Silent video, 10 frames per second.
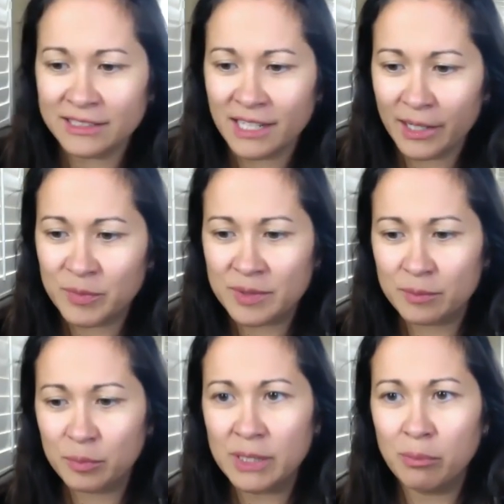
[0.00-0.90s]
of times
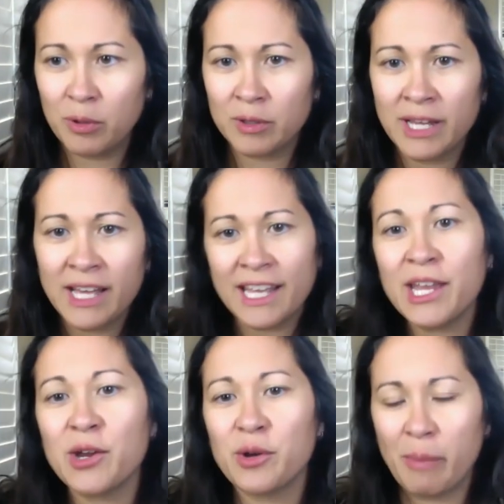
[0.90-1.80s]
people
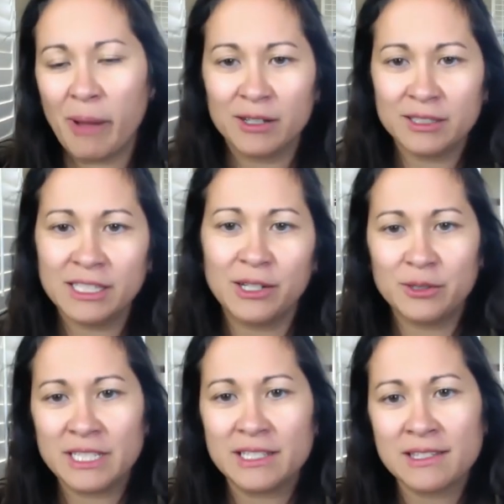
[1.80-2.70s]
hear about, you know,
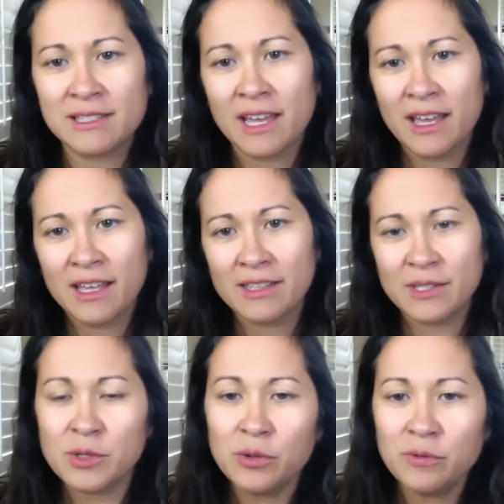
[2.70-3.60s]
these
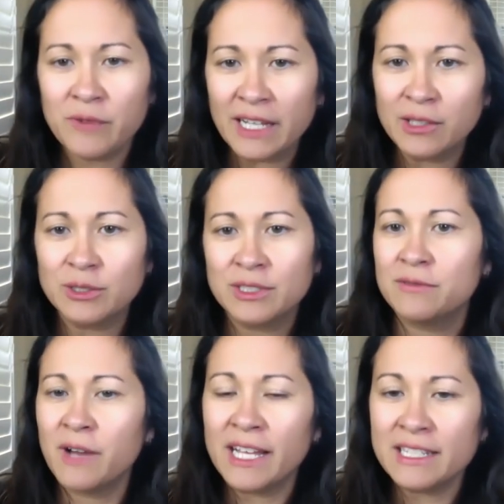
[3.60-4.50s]
these newfangled
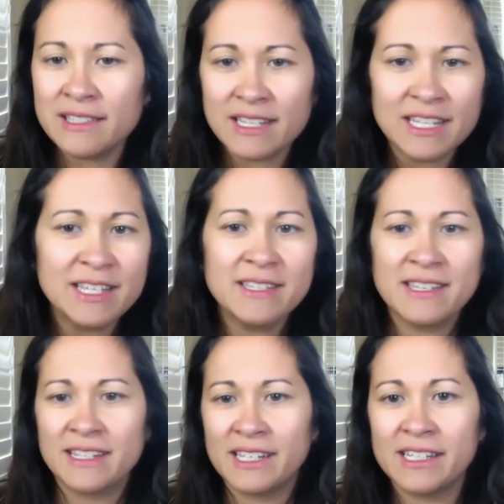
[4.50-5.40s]
devices
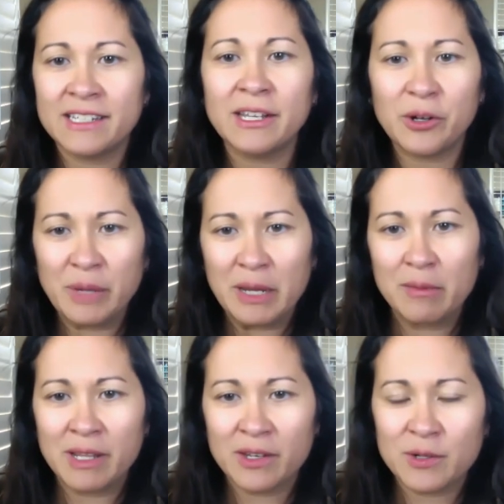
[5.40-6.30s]
and it you know
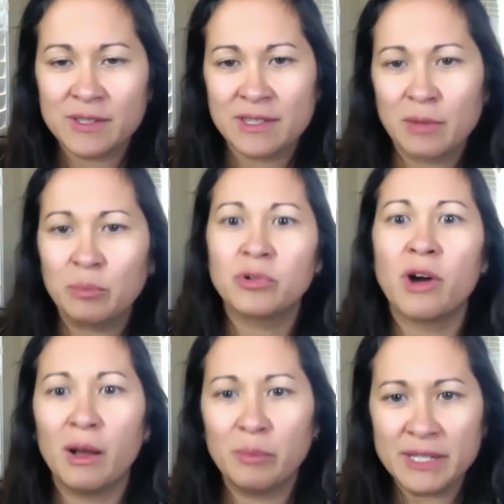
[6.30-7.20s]
maybe there's some
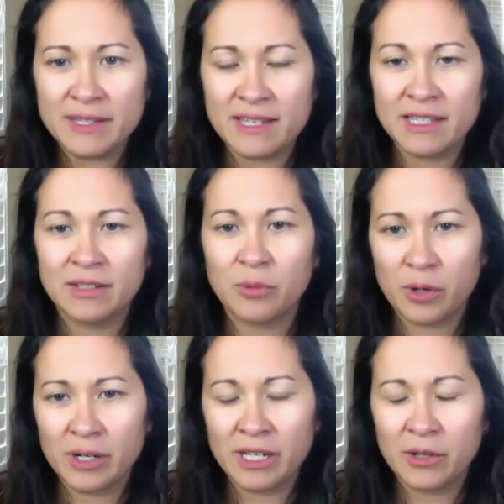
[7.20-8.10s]
promise and
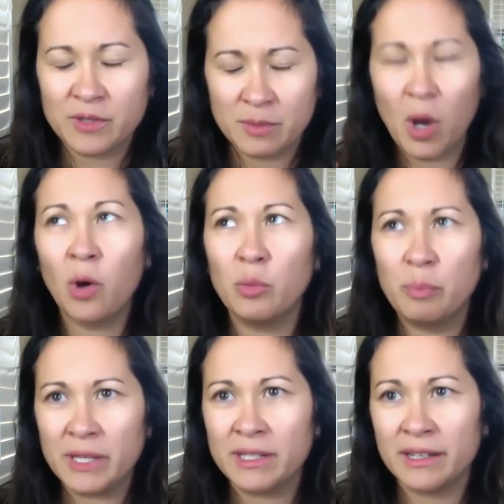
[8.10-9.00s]
or you know some
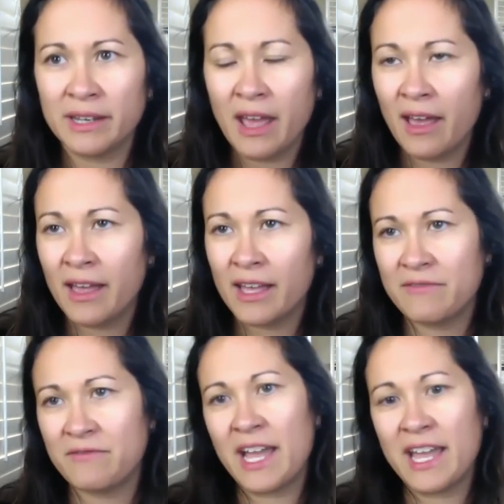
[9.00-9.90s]
hope in if
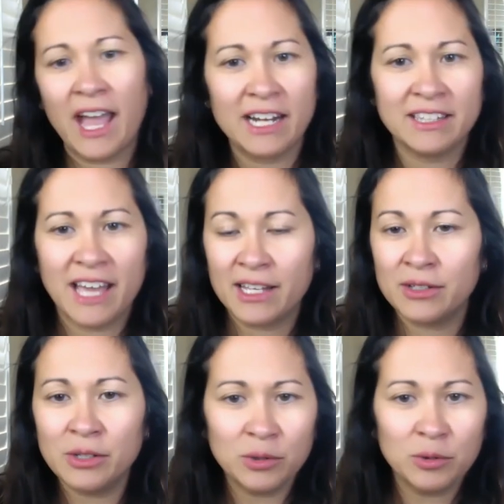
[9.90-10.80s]
i had that
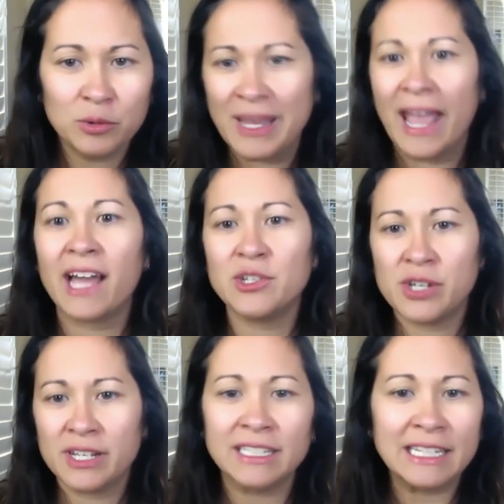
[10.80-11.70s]
new
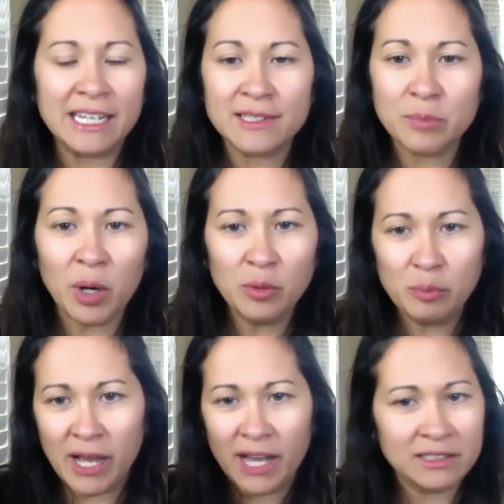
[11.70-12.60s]
gadget and gizmo
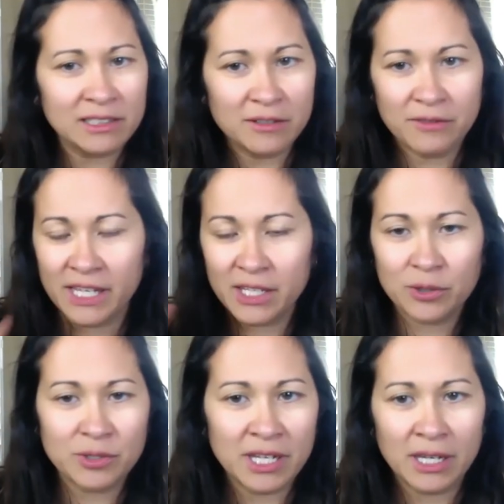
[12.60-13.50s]
but i love that your
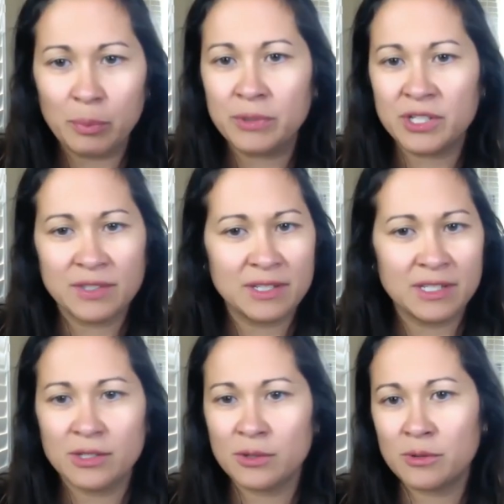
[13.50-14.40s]
tip just
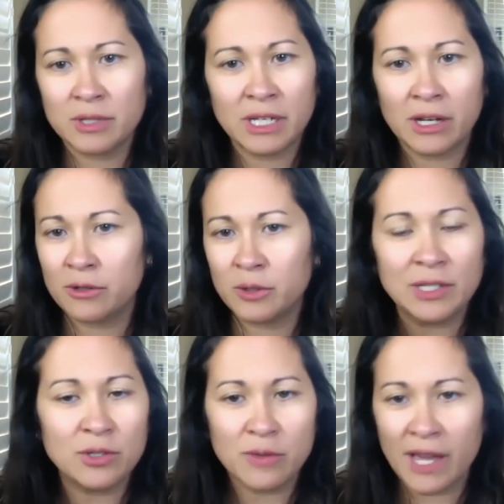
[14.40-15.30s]
to do you know you
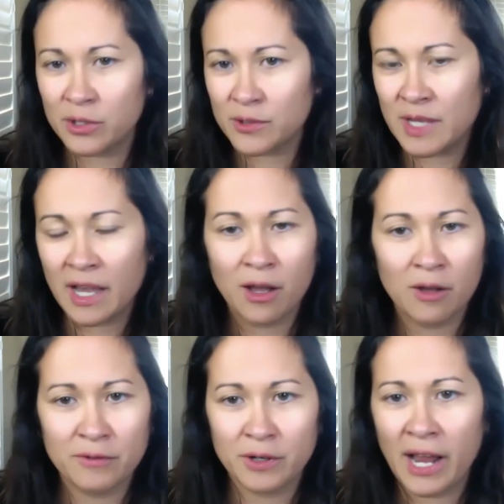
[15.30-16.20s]
can do that
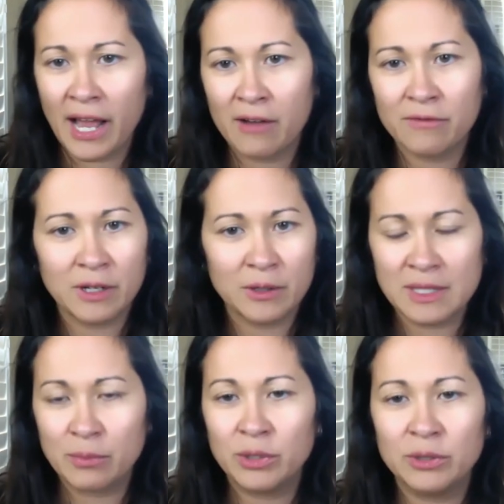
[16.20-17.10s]
yourself or have you know
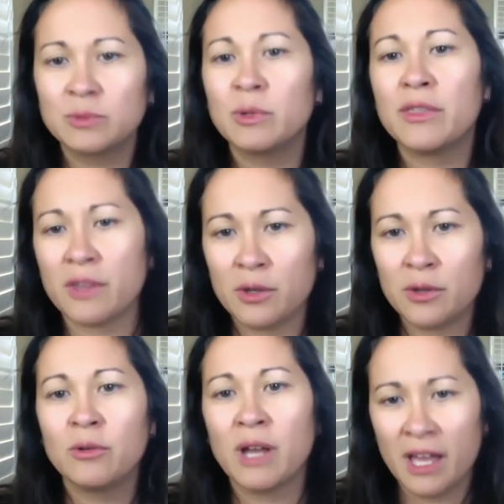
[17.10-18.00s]
someone who's with
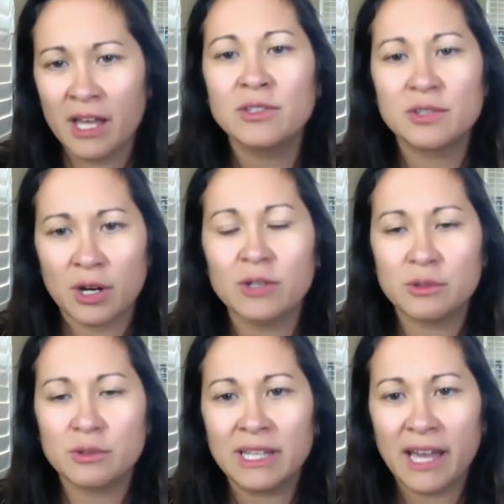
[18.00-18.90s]
you start
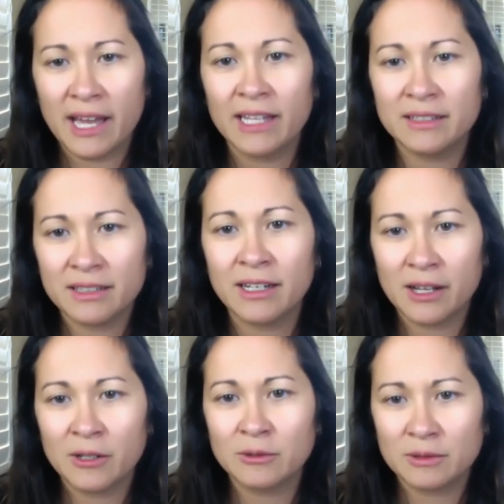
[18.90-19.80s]
doing that you
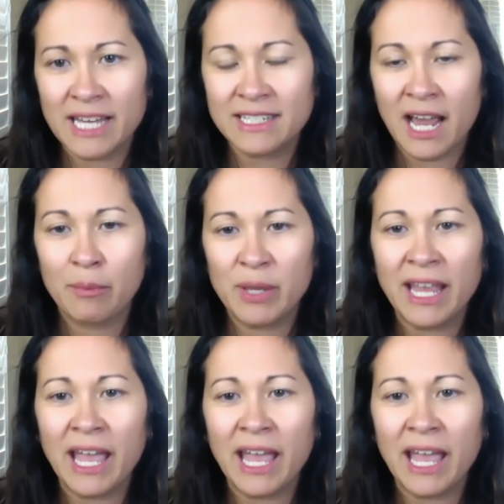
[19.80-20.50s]
know that yeah. tapping and